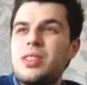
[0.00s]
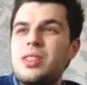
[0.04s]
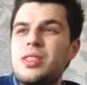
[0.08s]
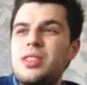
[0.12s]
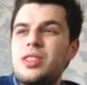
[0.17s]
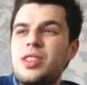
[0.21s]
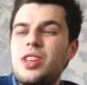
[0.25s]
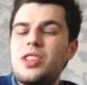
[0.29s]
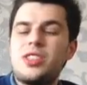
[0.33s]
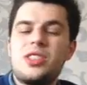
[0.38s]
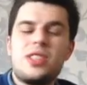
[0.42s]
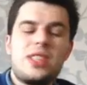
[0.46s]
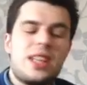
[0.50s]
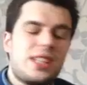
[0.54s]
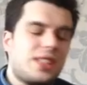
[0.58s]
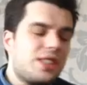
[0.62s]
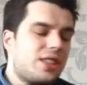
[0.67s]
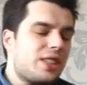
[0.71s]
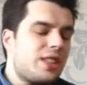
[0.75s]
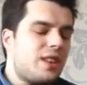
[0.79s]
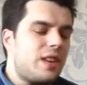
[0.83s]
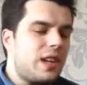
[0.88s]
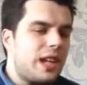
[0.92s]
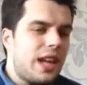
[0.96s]
doesn't
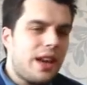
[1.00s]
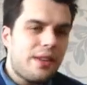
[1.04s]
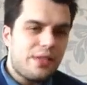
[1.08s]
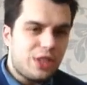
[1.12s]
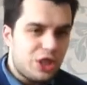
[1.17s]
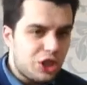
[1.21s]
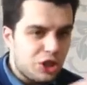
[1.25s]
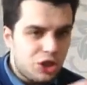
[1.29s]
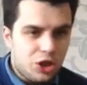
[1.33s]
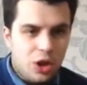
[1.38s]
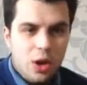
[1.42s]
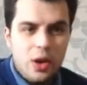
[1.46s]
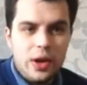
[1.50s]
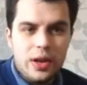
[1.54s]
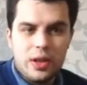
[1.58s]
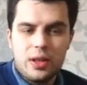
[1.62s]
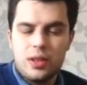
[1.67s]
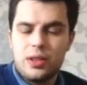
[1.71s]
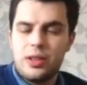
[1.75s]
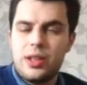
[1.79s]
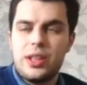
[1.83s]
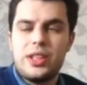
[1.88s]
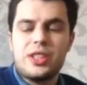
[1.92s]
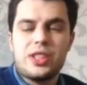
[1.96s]
necessarily have a
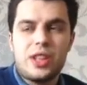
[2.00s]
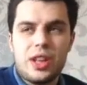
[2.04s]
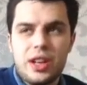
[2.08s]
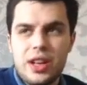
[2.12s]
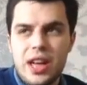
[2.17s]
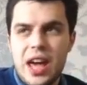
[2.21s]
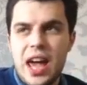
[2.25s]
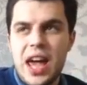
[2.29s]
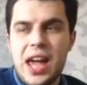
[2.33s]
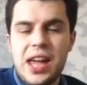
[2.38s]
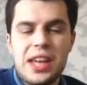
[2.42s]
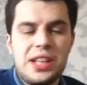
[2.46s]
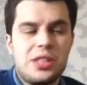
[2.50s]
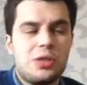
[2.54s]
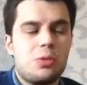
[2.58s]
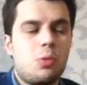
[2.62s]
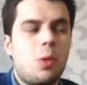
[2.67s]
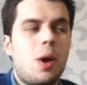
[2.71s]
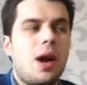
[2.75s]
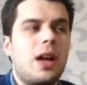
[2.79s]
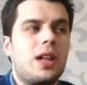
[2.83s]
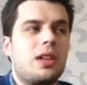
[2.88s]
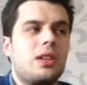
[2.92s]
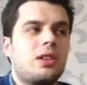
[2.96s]
style that is going to age
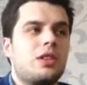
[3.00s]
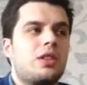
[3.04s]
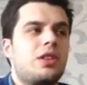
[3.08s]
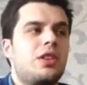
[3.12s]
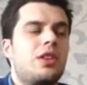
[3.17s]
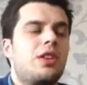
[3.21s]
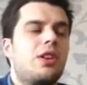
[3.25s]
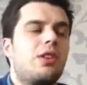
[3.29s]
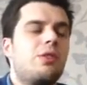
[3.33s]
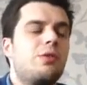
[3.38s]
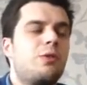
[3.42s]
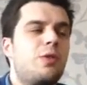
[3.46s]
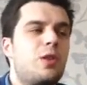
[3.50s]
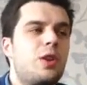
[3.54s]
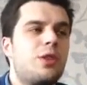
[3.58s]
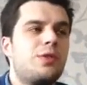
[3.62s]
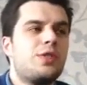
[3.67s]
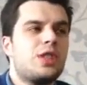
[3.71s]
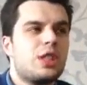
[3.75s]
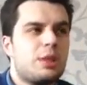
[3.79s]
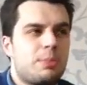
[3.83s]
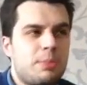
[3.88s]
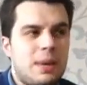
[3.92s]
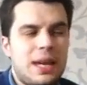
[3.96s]
well, full of
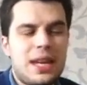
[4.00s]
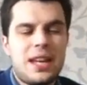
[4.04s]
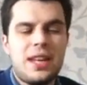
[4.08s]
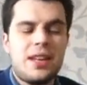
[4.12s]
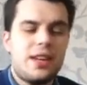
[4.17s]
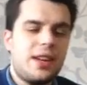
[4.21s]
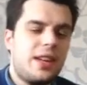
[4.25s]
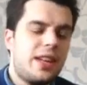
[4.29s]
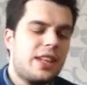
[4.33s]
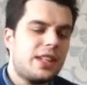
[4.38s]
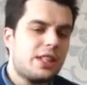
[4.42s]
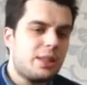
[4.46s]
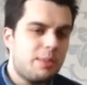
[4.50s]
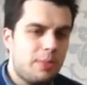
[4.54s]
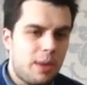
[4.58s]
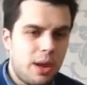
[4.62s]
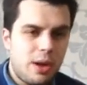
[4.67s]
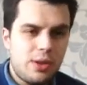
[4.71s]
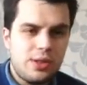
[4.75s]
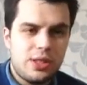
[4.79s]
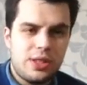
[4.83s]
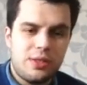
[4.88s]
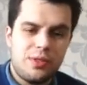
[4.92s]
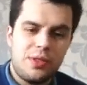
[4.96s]
speed and
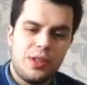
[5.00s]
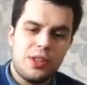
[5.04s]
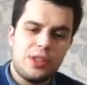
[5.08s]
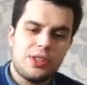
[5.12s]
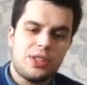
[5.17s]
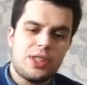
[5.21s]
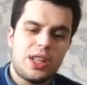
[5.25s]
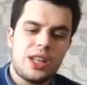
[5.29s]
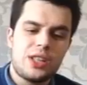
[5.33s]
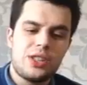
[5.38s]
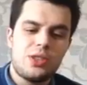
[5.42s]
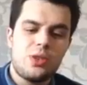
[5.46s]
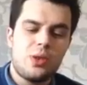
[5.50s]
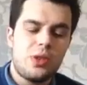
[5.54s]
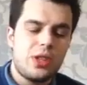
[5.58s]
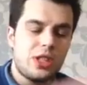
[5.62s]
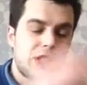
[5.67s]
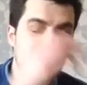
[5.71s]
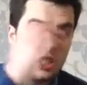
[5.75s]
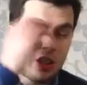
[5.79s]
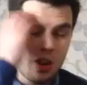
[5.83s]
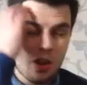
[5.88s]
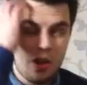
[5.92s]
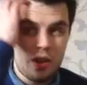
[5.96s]
explosiveness. That's not the
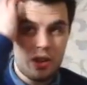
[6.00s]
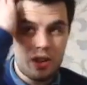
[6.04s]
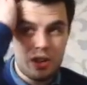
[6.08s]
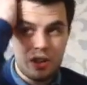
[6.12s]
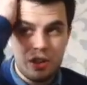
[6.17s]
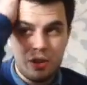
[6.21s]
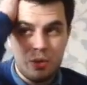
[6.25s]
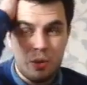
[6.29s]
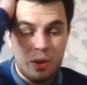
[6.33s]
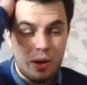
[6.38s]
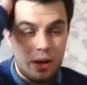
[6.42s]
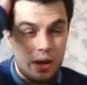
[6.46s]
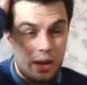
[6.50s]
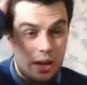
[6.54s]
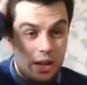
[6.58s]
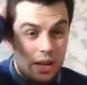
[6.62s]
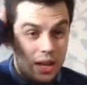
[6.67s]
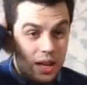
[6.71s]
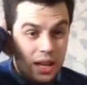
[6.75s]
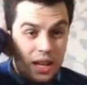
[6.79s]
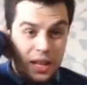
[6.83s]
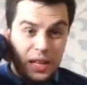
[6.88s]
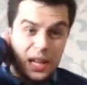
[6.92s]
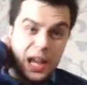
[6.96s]
style you want to
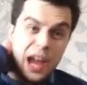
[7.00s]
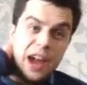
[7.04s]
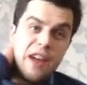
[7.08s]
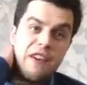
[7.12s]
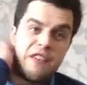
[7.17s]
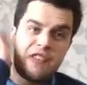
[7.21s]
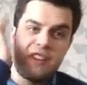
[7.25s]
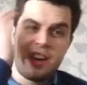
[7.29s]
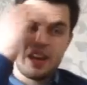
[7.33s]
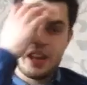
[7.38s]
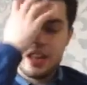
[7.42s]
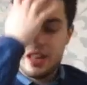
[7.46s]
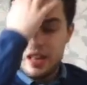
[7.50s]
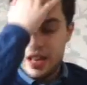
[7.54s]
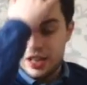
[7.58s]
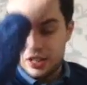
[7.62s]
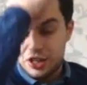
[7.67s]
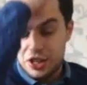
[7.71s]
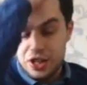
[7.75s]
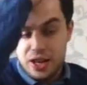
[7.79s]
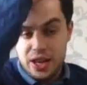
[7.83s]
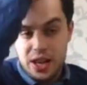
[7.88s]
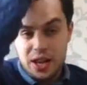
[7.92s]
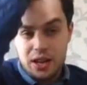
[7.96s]
carry
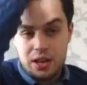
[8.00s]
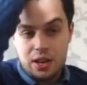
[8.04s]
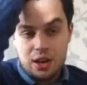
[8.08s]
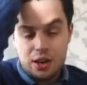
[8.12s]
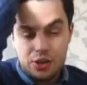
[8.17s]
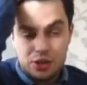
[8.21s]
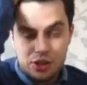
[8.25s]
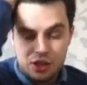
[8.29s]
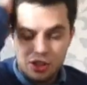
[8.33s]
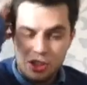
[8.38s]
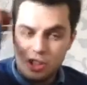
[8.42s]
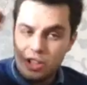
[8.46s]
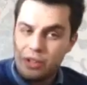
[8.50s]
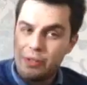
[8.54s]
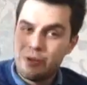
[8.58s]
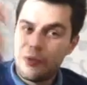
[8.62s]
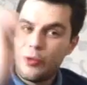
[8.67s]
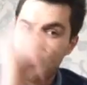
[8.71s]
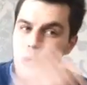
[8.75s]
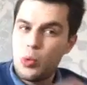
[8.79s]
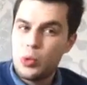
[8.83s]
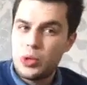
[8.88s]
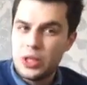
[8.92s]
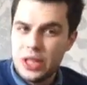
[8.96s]
as you get closer to your
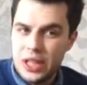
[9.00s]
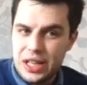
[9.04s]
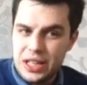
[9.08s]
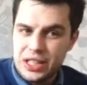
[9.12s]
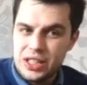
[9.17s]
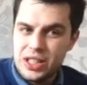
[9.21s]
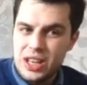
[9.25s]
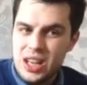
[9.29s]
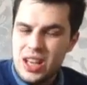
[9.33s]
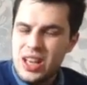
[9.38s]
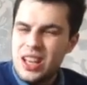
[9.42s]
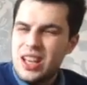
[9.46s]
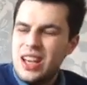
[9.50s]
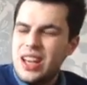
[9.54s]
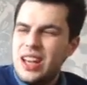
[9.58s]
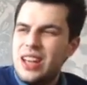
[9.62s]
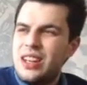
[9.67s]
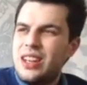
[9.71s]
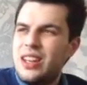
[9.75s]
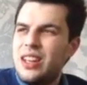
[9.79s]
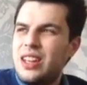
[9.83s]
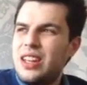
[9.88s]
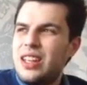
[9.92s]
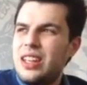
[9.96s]
40s. And